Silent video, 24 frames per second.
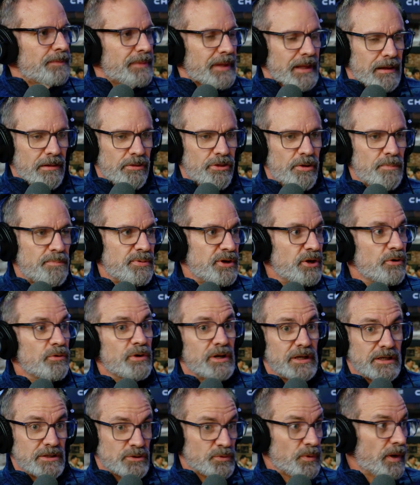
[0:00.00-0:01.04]
The
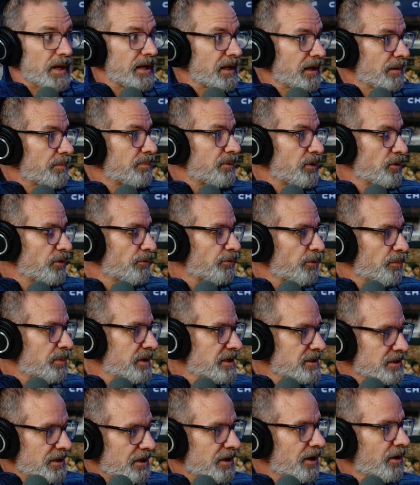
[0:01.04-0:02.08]
beauty is writing a beautiful
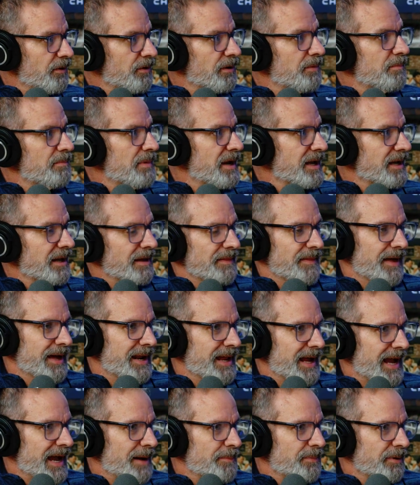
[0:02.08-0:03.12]
piece of code and making that
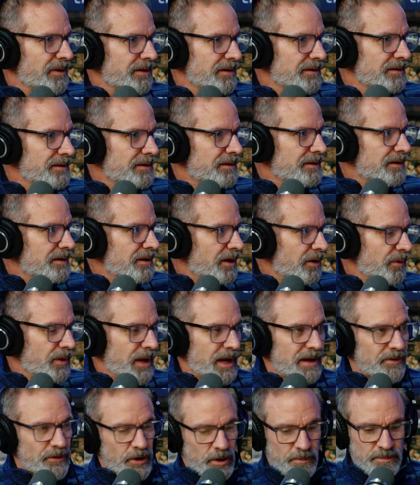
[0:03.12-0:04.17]
happen,
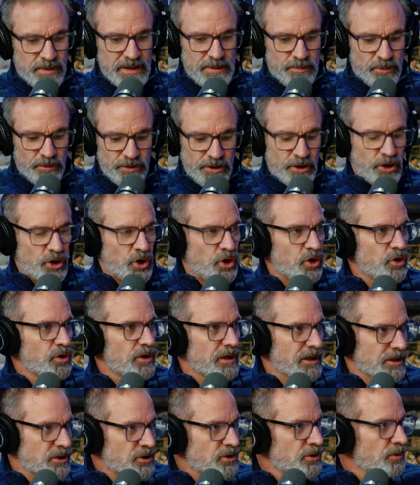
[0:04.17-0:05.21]
okay? And there are people that are good
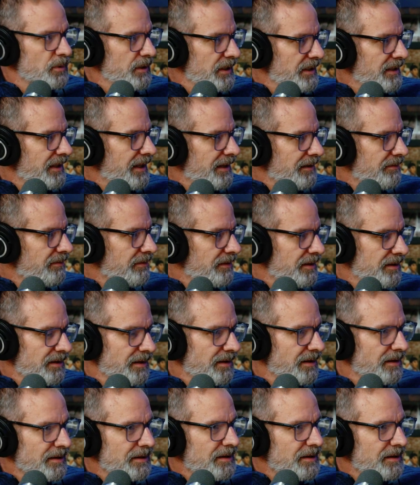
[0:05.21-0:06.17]
at doing that thing.